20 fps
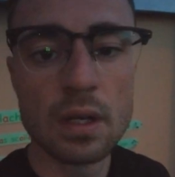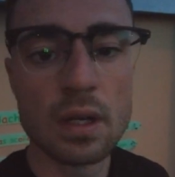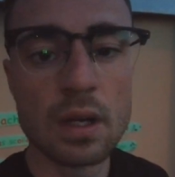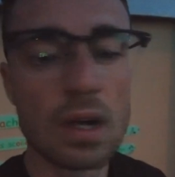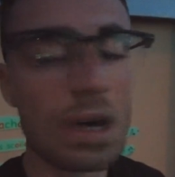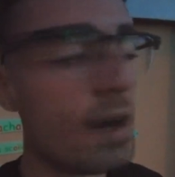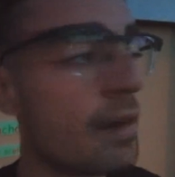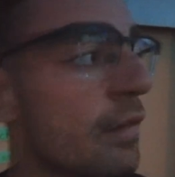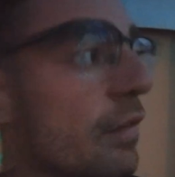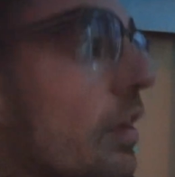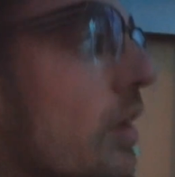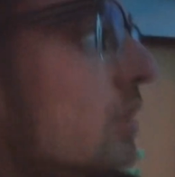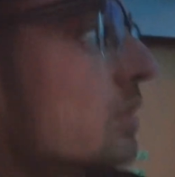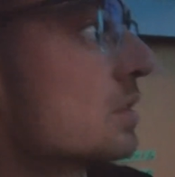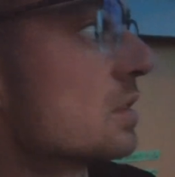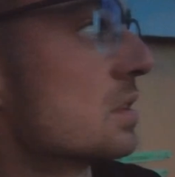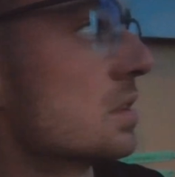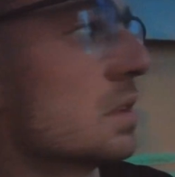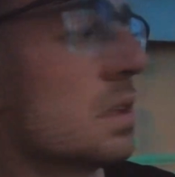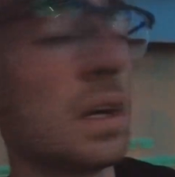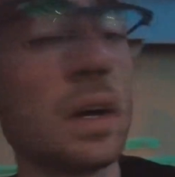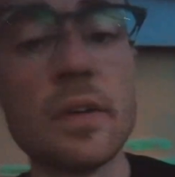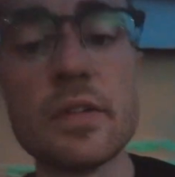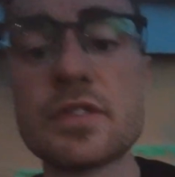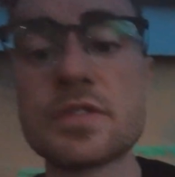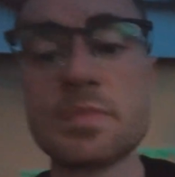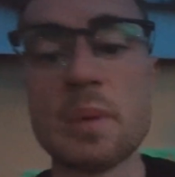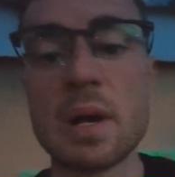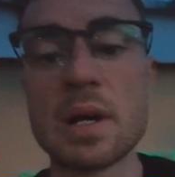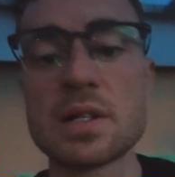Alright folks, I've
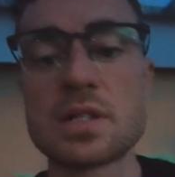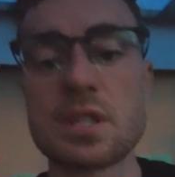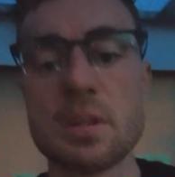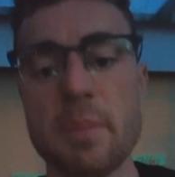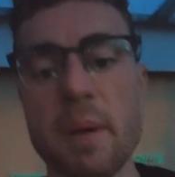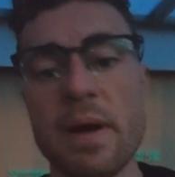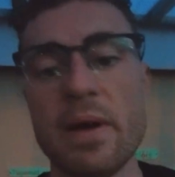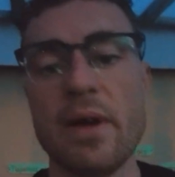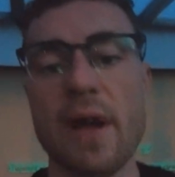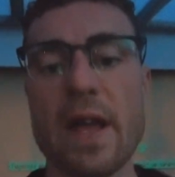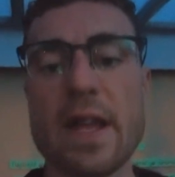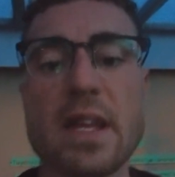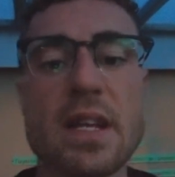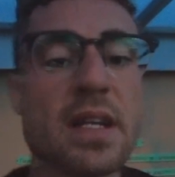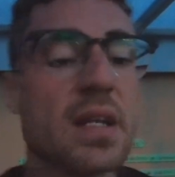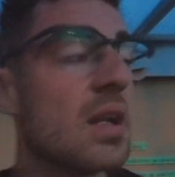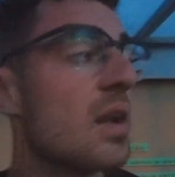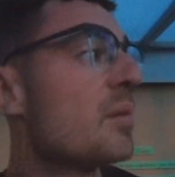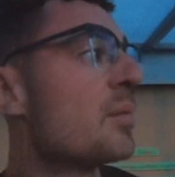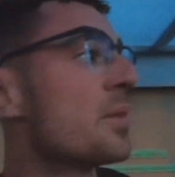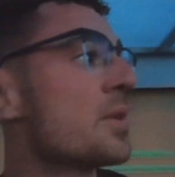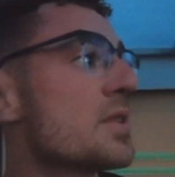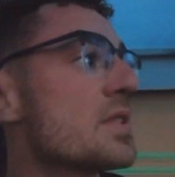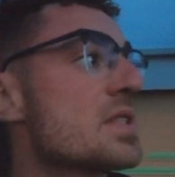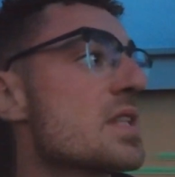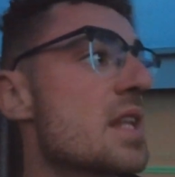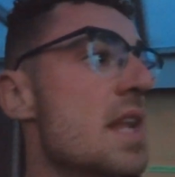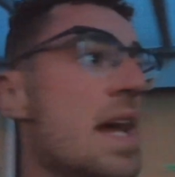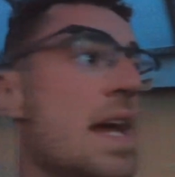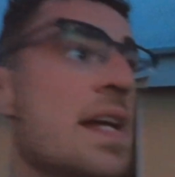smashed about 80 kilometers
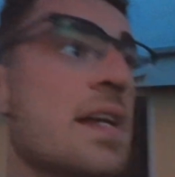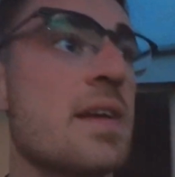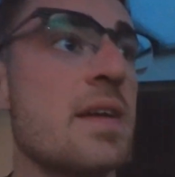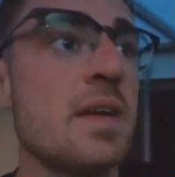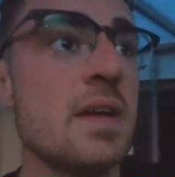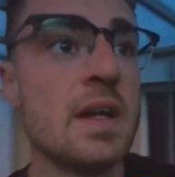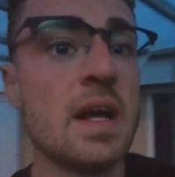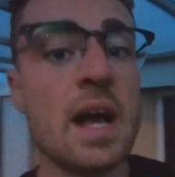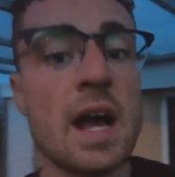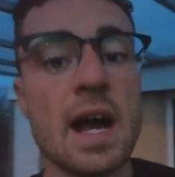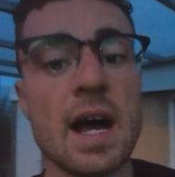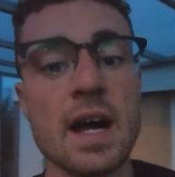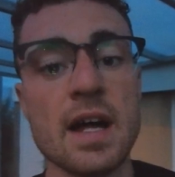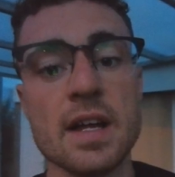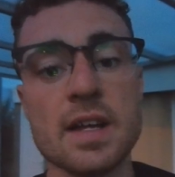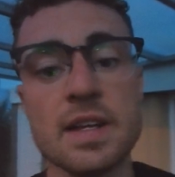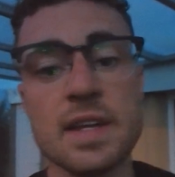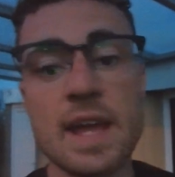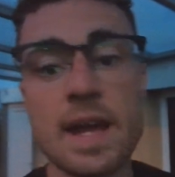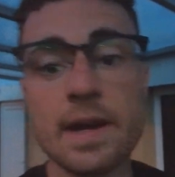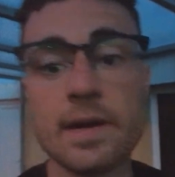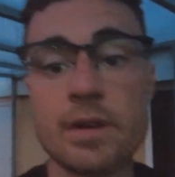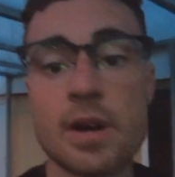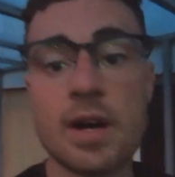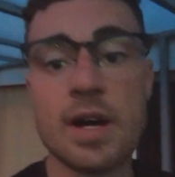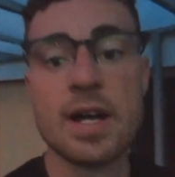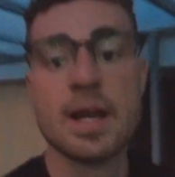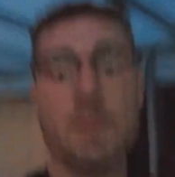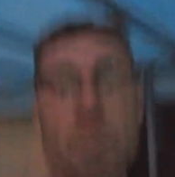today and now I